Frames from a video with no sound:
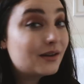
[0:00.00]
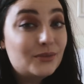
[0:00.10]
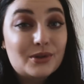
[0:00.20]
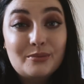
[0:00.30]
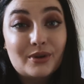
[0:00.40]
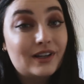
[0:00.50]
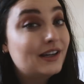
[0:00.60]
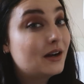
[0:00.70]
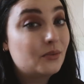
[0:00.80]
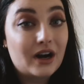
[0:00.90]
think I'm doing pretty
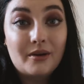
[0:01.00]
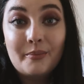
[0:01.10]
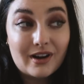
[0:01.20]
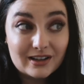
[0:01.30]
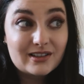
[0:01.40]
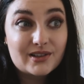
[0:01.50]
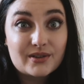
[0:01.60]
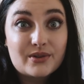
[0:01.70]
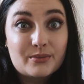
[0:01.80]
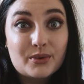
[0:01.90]
damn well. I
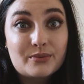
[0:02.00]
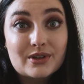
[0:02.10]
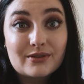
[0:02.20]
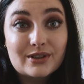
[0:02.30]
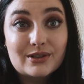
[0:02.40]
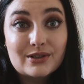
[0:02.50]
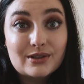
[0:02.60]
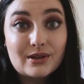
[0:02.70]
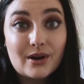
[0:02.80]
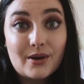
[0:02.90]
deserve some room service,
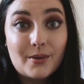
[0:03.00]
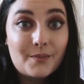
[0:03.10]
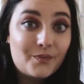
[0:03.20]
so